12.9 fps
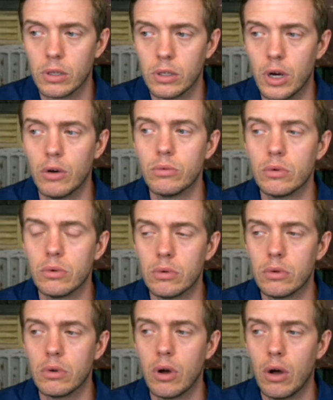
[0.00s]
You don't
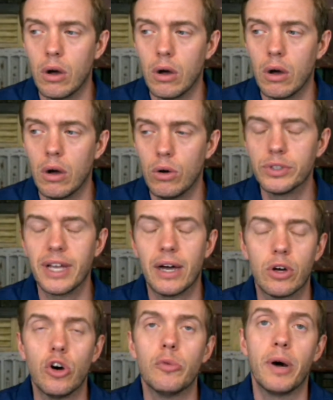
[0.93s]
hold
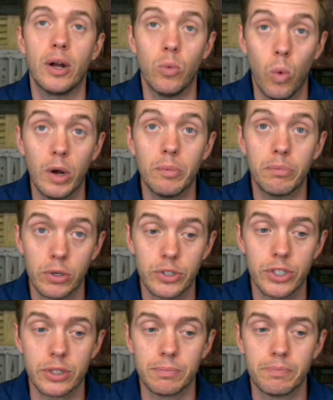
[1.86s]
out hope on one
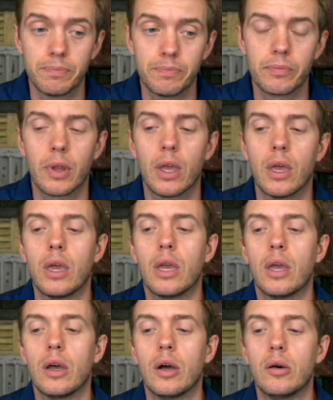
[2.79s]
person.
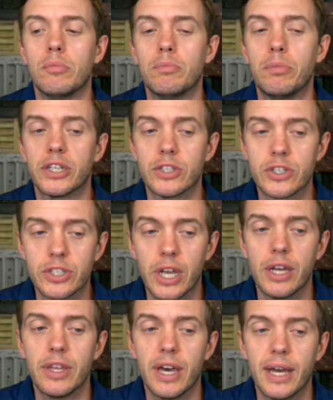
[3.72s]
But to
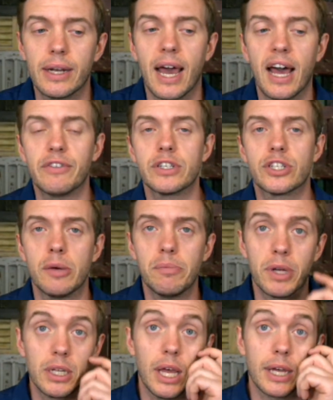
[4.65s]
say that having
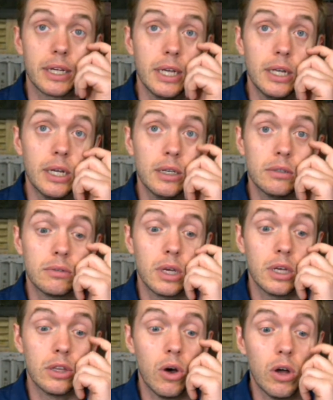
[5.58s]
somebody like Nina
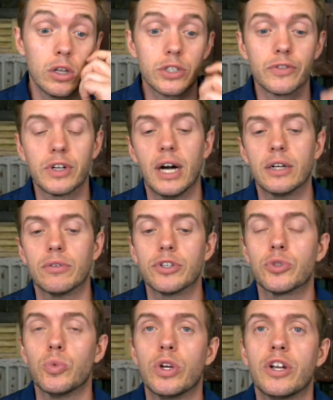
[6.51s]
in the halls of
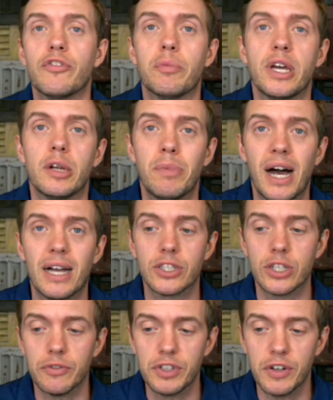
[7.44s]
Congress wouldn't have made a
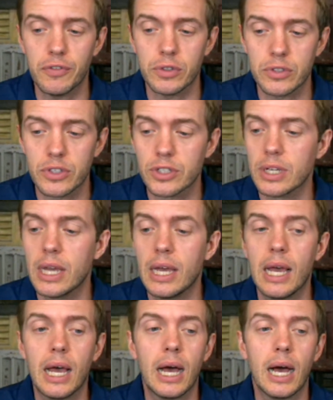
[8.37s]
positive difference,
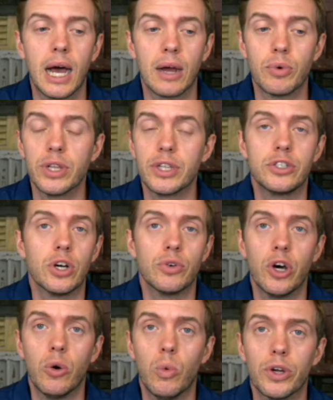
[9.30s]
I really
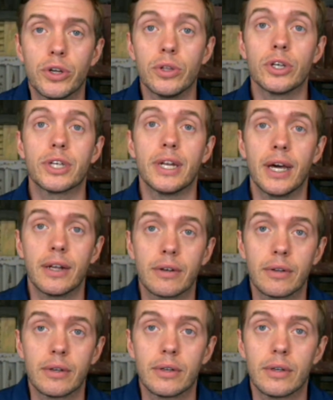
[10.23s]
don't know what you're looking at.